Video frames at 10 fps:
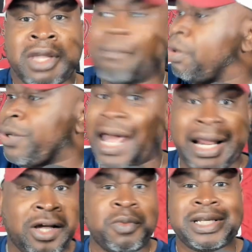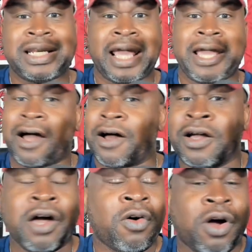But we got a good one today, y'all.
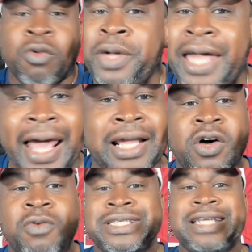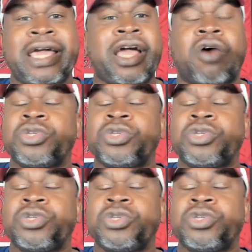We got a good one today, y'all.